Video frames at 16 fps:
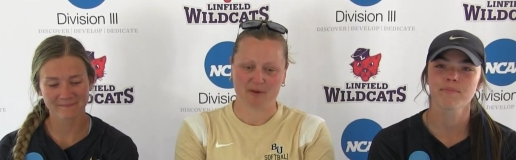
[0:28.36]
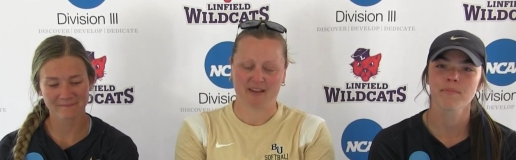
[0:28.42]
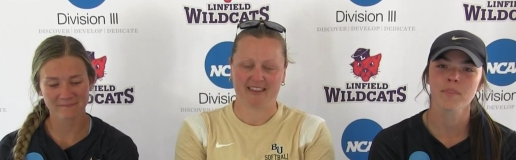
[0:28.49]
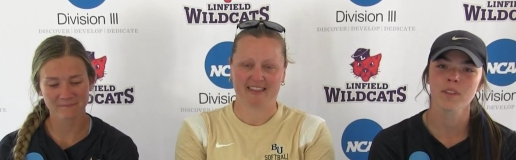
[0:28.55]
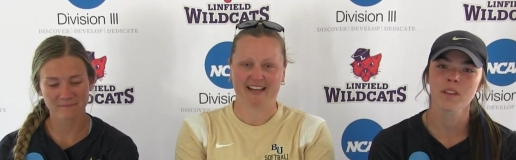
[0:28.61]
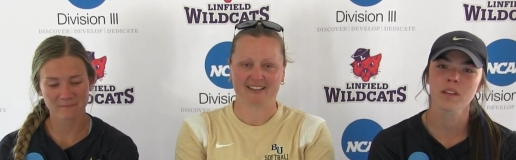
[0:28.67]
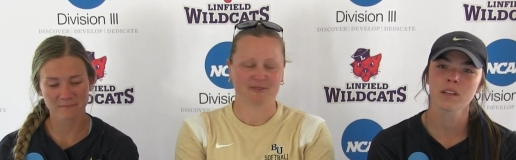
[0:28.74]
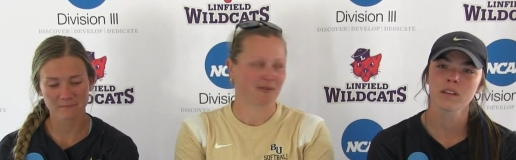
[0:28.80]

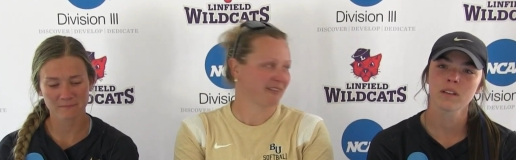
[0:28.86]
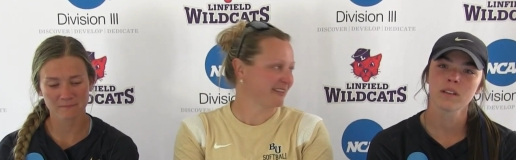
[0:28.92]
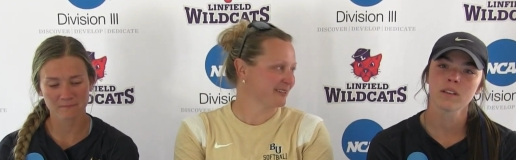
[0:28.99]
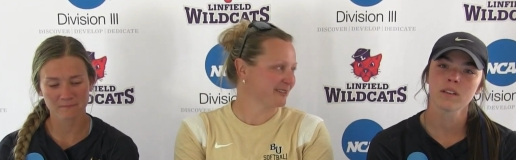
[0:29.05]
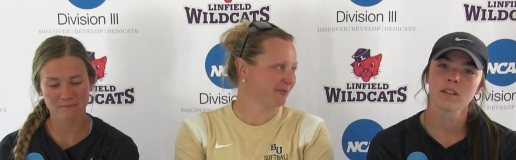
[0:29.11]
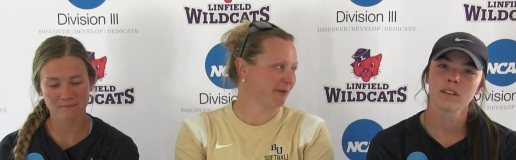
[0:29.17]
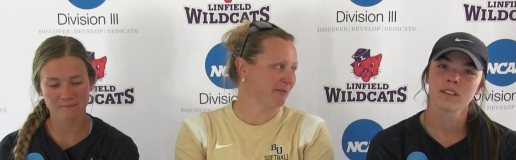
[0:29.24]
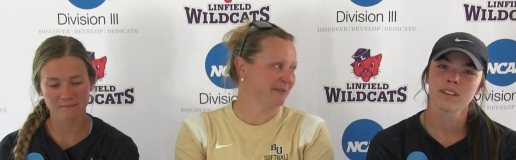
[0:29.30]
Speaker 1: But that's what
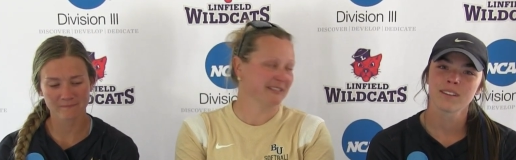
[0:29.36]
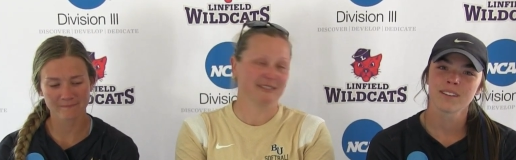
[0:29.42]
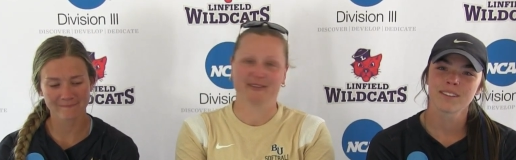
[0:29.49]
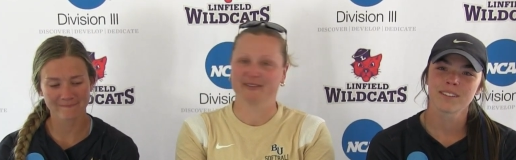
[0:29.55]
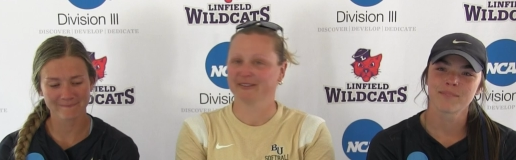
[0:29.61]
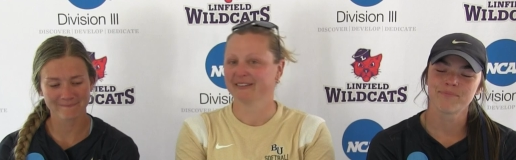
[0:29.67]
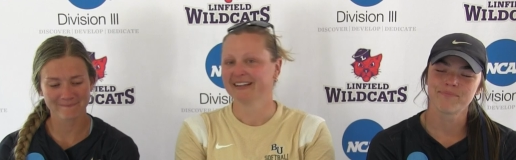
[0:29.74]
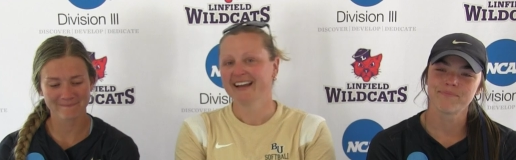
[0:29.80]
these women
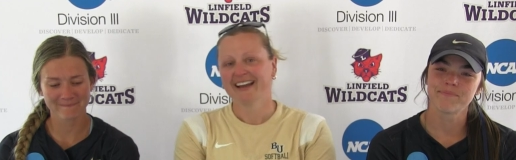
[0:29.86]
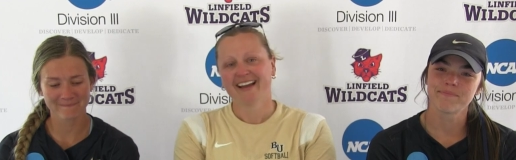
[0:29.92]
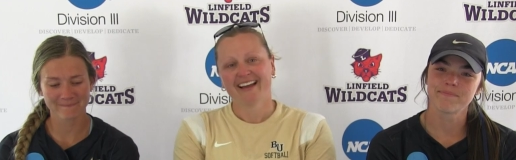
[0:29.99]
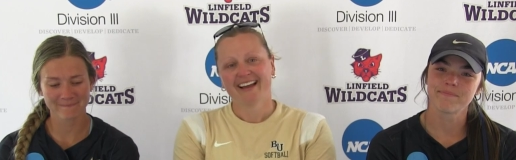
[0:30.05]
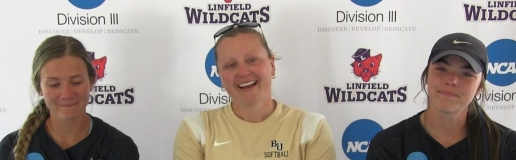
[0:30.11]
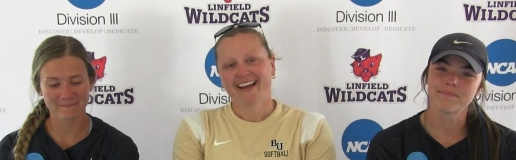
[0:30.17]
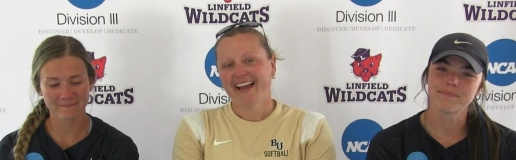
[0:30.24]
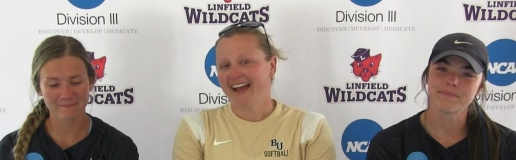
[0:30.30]
do,
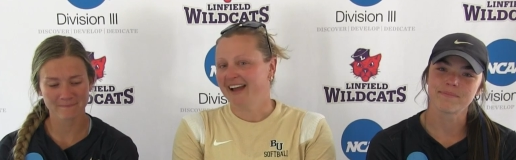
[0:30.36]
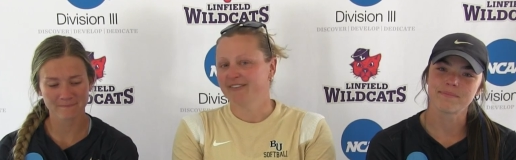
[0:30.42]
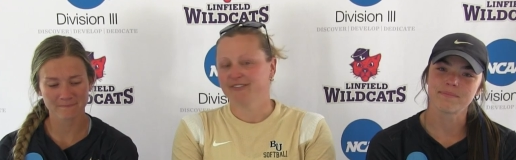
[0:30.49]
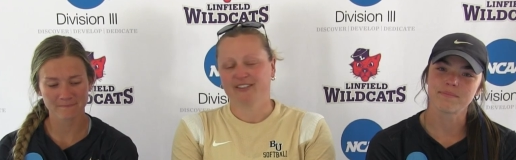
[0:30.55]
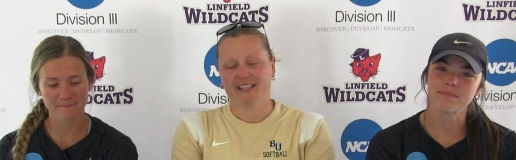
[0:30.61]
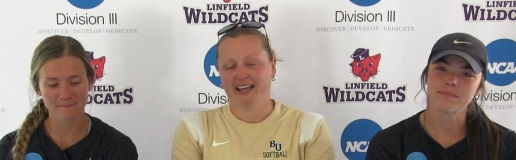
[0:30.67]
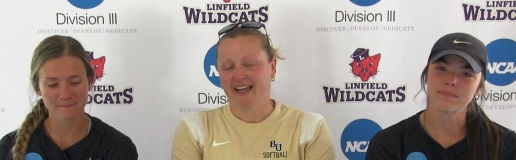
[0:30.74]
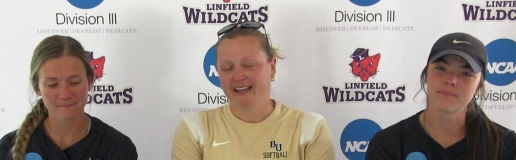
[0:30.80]

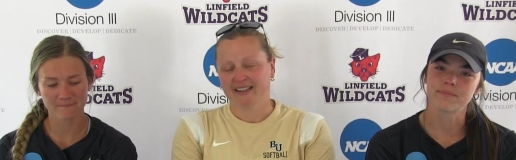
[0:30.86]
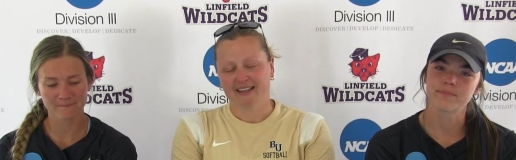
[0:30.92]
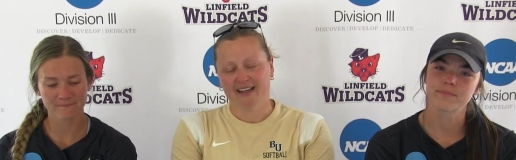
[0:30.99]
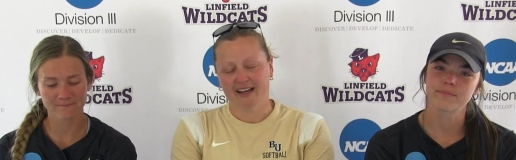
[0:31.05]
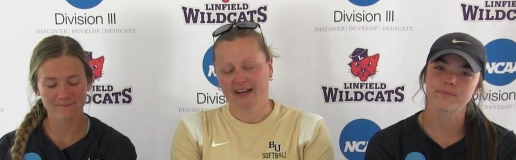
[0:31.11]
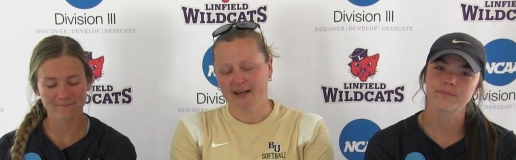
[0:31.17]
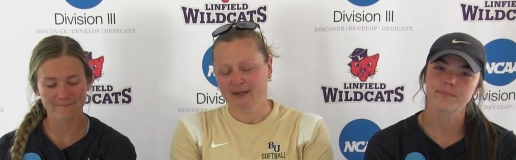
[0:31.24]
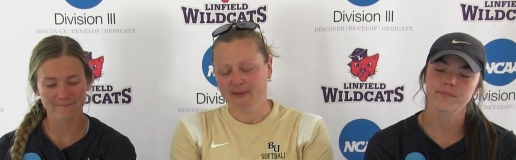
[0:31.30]
every
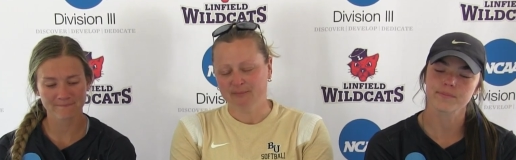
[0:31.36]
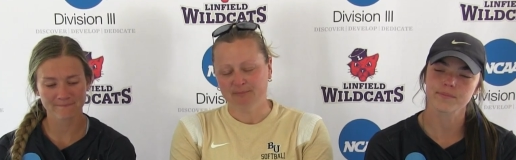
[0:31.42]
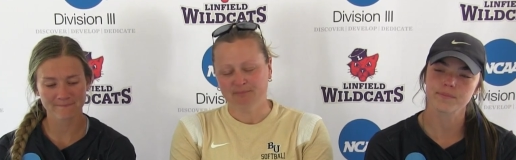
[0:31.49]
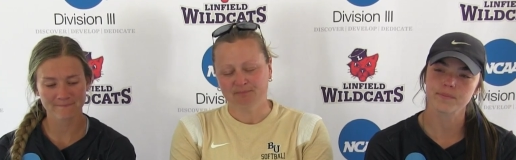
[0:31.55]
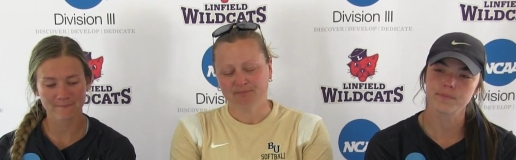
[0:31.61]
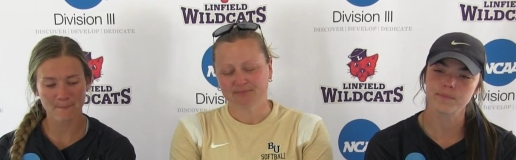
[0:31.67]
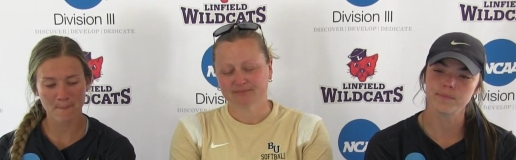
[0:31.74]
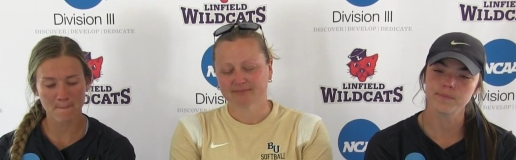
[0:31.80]
day.
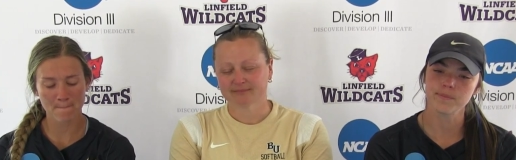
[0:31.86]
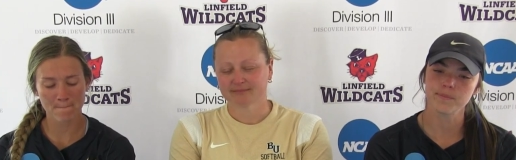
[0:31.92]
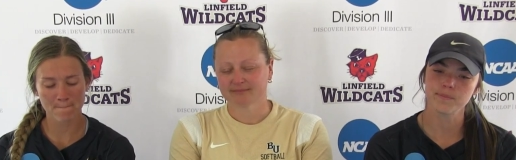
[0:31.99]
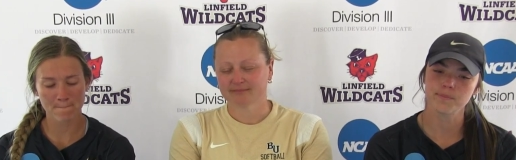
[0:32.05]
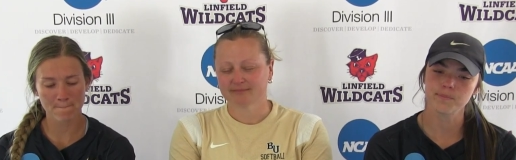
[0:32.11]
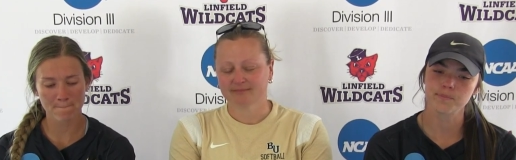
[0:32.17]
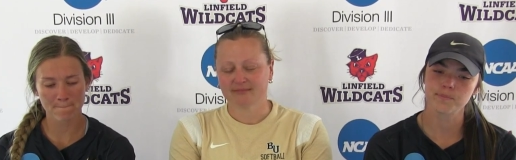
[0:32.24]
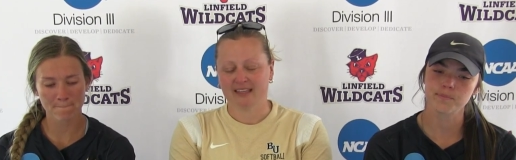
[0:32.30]
Um,
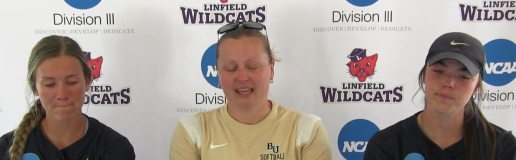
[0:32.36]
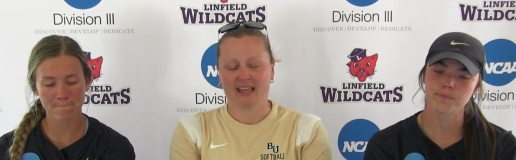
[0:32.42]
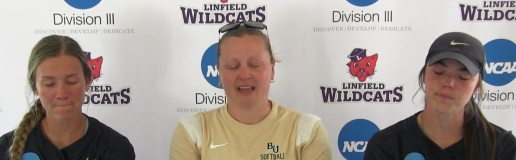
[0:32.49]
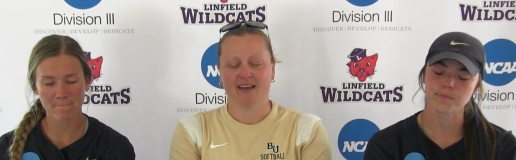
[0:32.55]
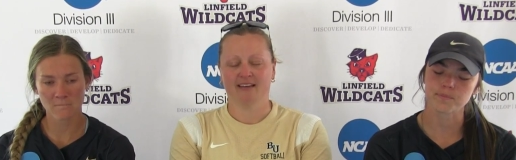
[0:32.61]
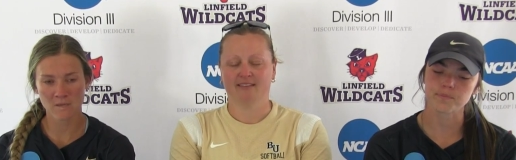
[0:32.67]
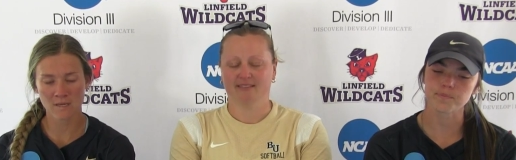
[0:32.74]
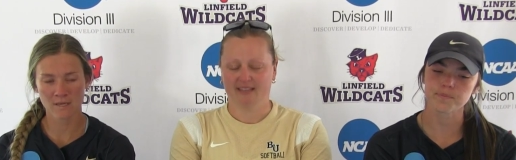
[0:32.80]
they
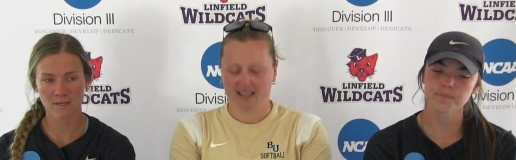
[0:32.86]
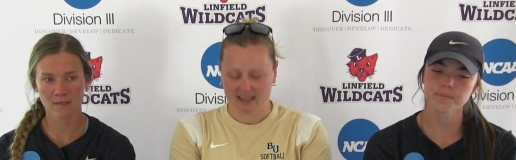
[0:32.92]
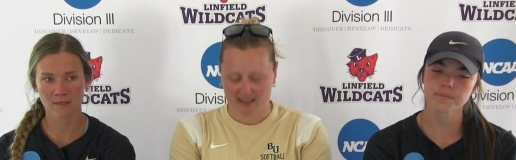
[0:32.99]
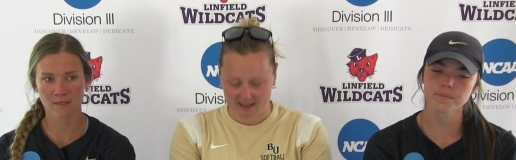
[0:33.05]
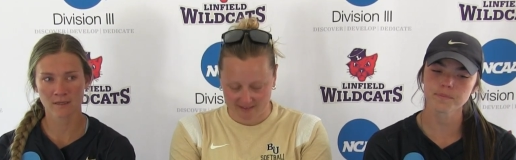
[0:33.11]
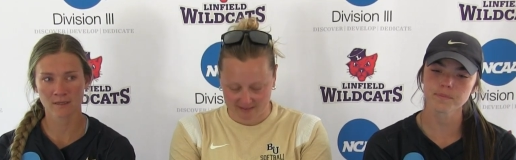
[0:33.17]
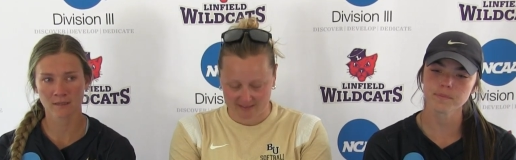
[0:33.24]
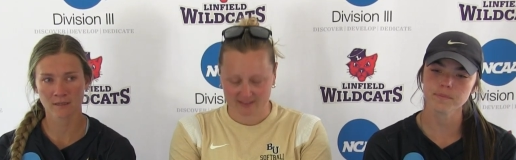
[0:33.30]

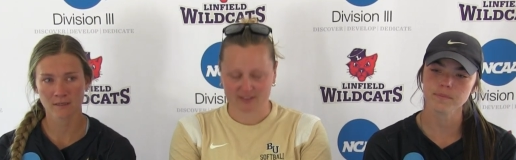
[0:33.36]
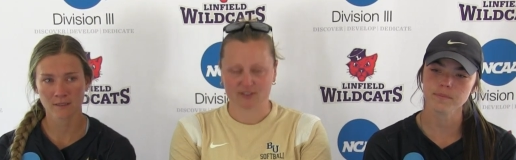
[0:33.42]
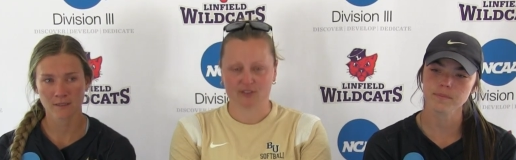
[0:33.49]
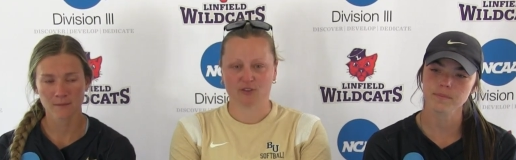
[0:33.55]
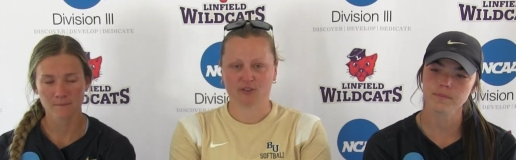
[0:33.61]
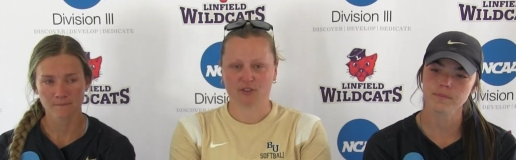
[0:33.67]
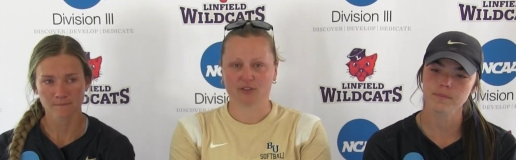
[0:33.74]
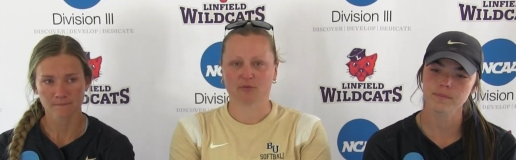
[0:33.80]
they
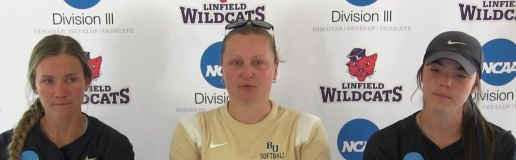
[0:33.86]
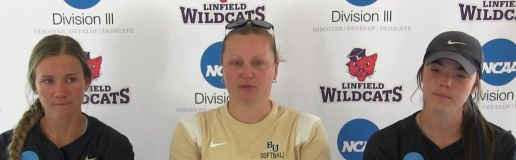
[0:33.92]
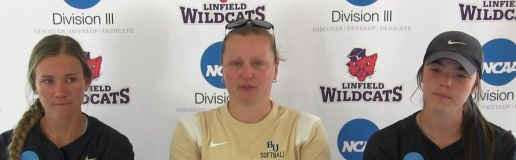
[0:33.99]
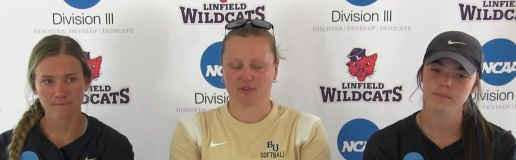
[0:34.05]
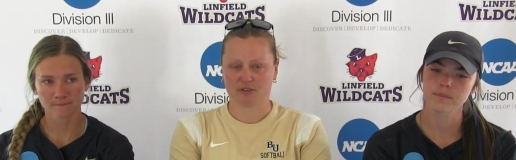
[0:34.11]
to your